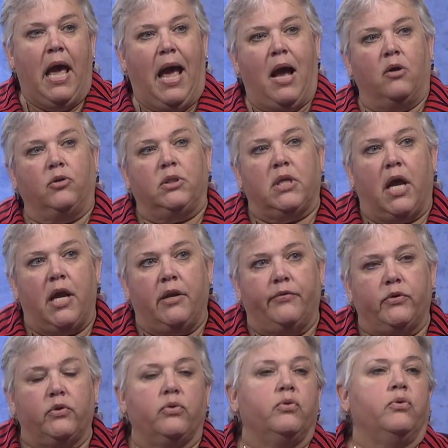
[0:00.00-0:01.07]
outside
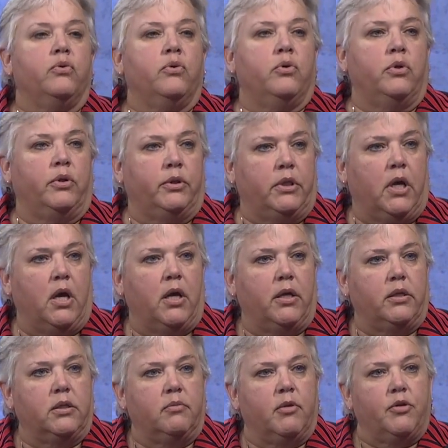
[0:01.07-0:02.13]
of school,
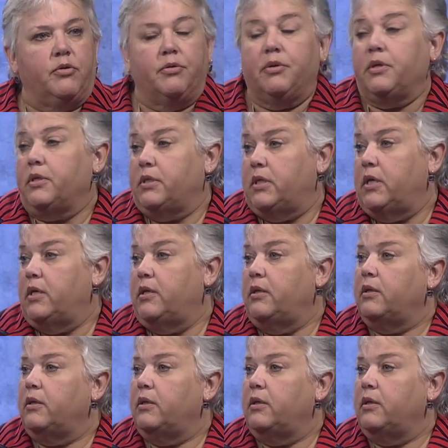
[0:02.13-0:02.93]
tying some other things in.